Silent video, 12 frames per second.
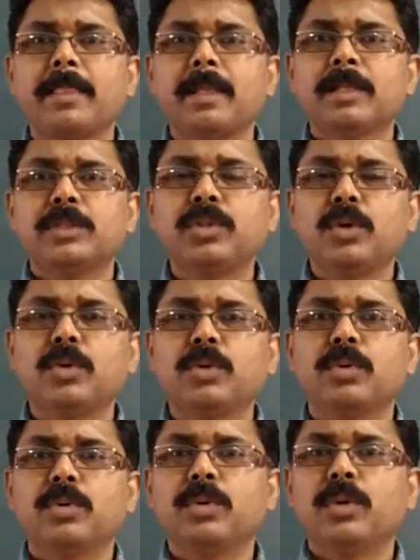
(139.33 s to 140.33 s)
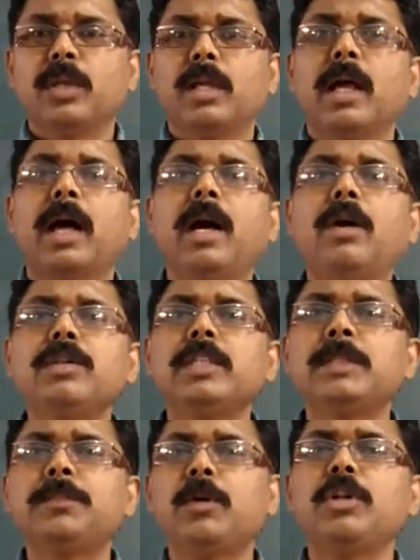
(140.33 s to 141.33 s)
So, how
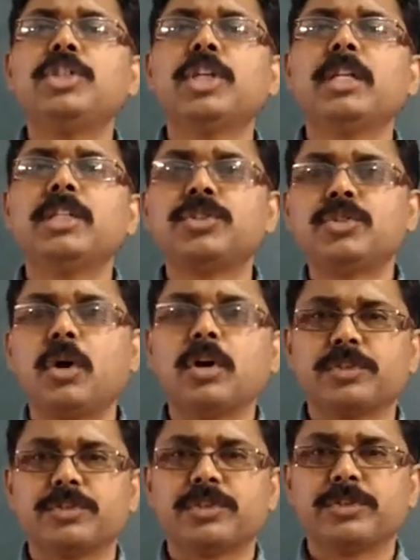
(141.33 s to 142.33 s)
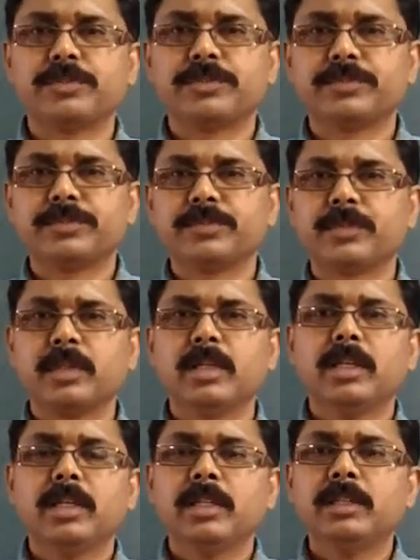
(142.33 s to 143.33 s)
this pollution is caused?
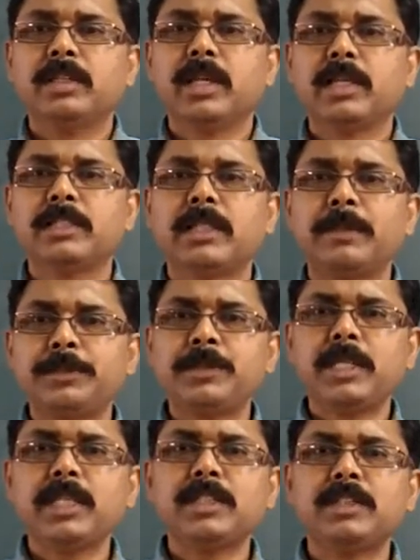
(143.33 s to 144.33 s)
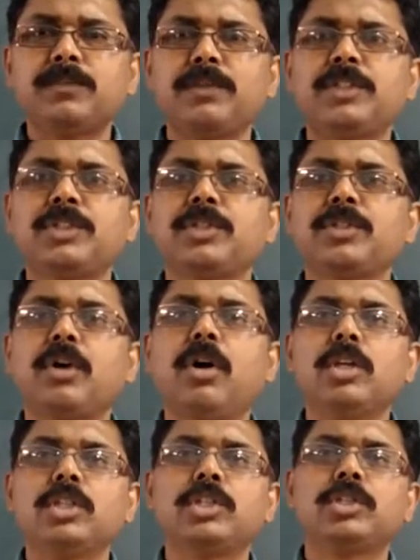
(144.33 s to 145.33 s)
The substance which
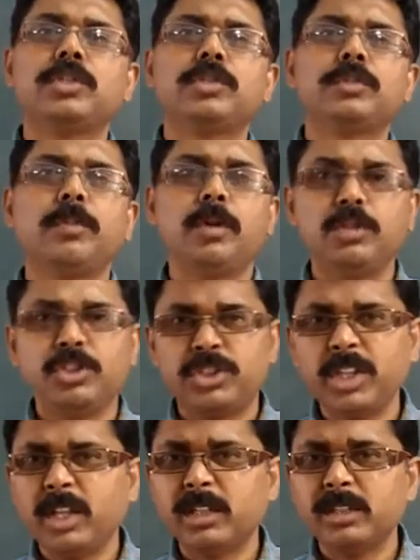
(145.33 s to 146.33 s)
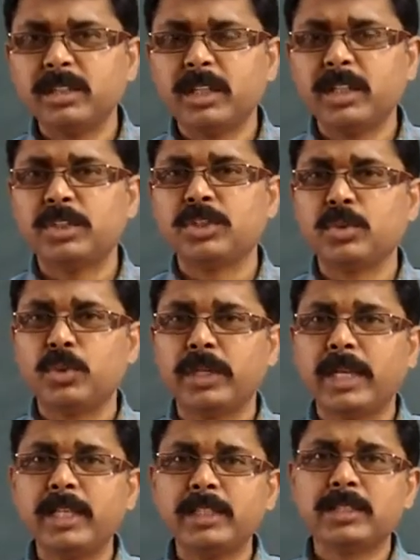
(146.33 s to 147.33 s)
causes pollution is known
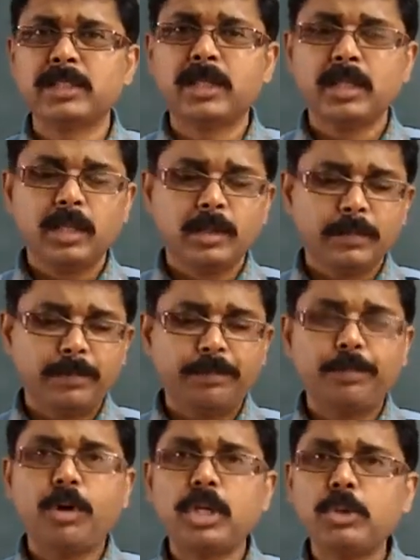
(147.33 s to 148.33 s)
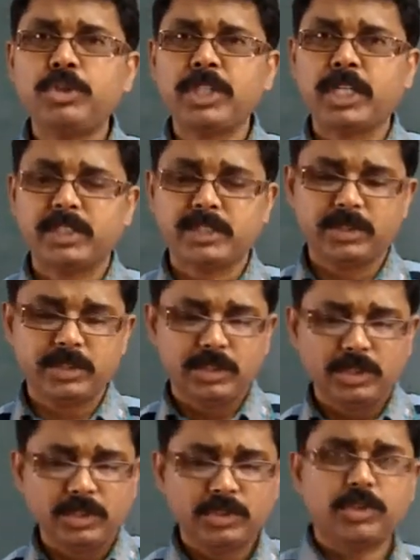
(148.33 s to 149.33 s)
as pollutant.
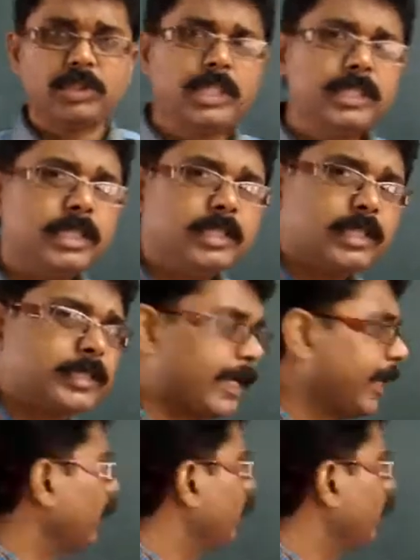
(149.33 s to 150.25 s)
So, this is the second